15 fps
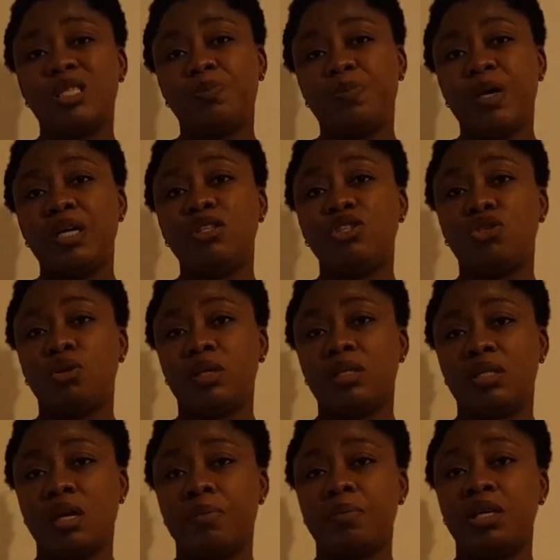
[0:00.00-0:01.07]
pain, joint
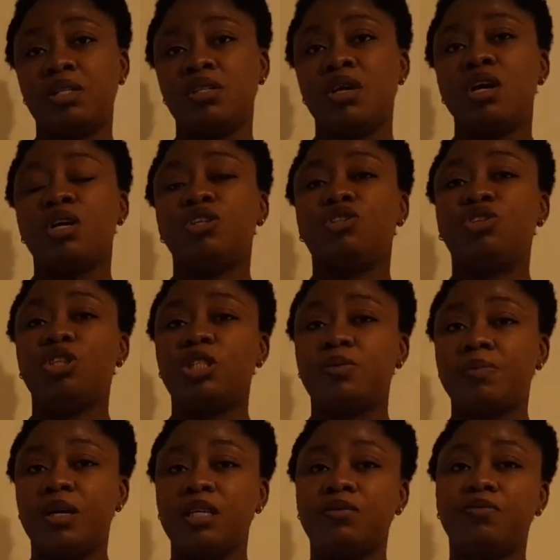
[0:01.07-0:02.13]
damage.
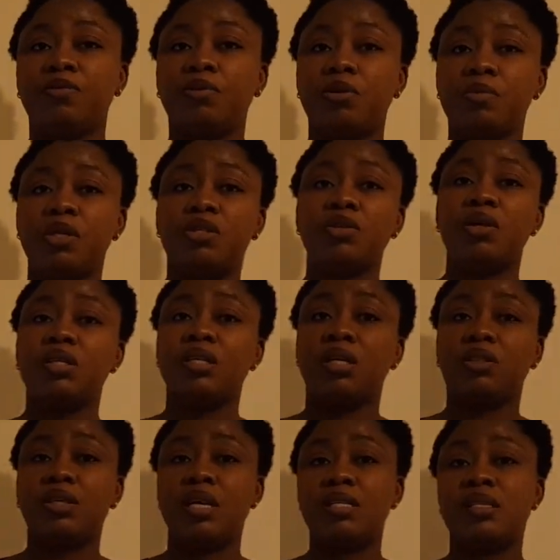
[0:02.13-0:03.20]
Treatment for rheumatoid
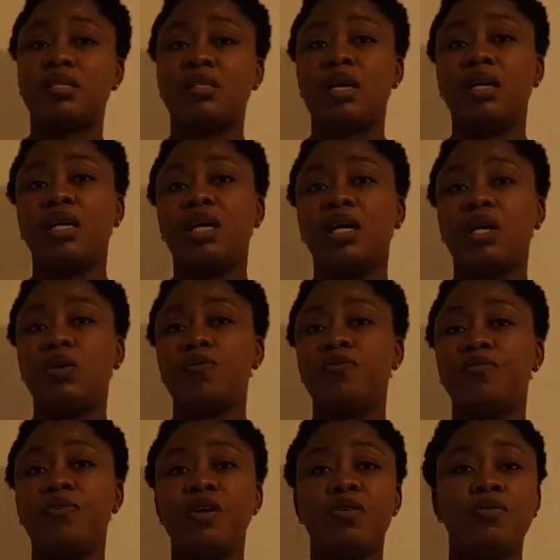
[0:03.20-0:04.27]
arthritis can include
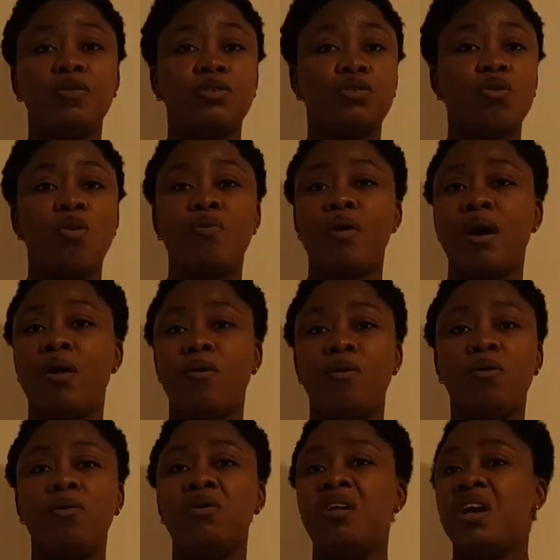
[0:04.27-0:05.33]
various oral
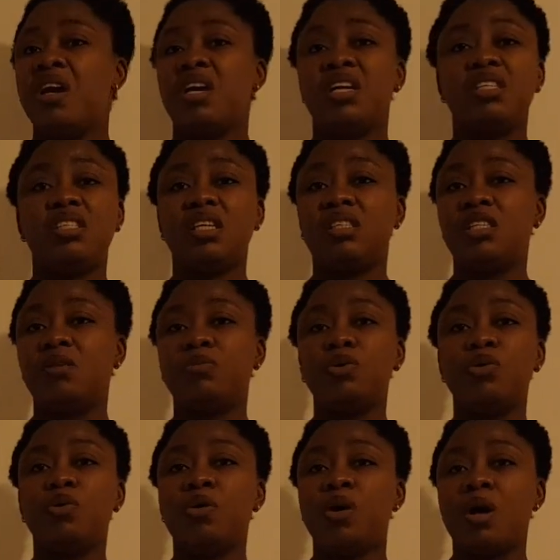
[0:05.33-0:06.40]
or
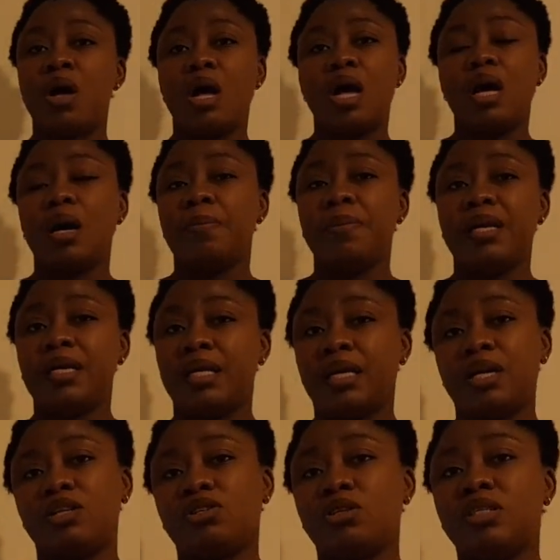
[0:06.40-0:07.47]
injectable
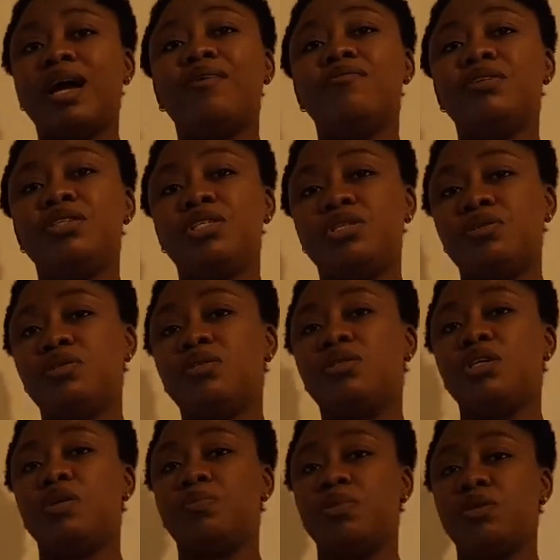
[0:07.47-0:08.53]
medication that reduces
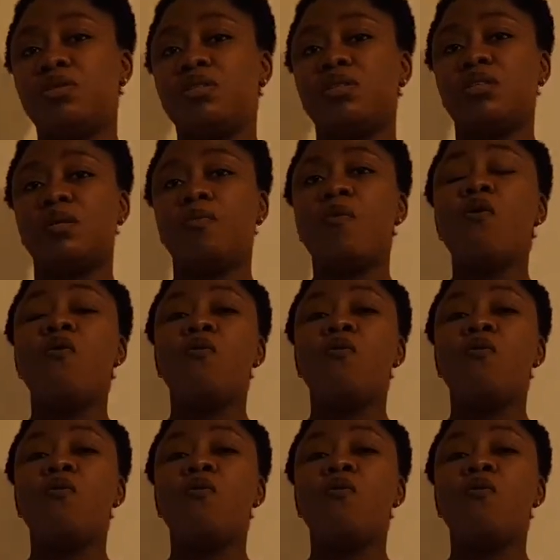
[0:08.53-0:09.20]
the immune system